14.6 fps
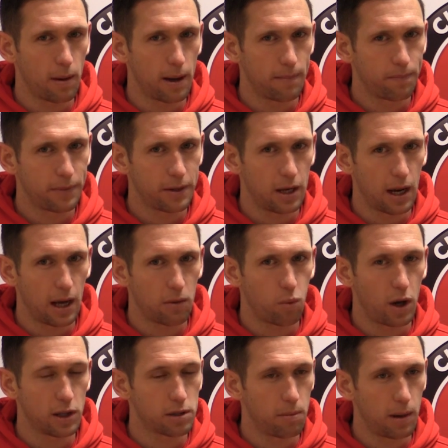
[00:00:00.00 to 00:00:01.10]
But, you know,
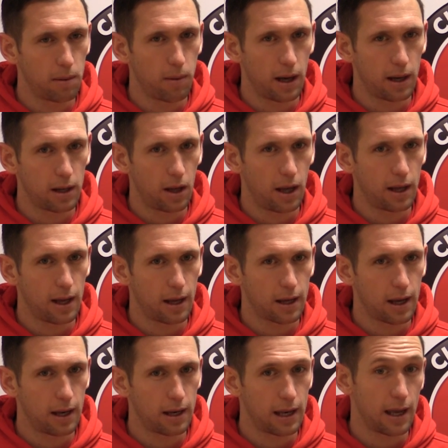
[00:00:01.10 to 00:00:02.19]
weren't to be. But
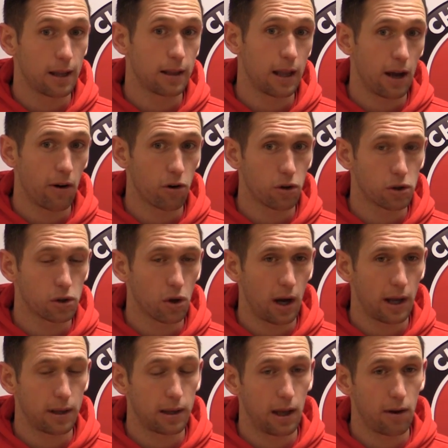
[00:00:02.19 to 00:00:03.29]
again, they're a good side.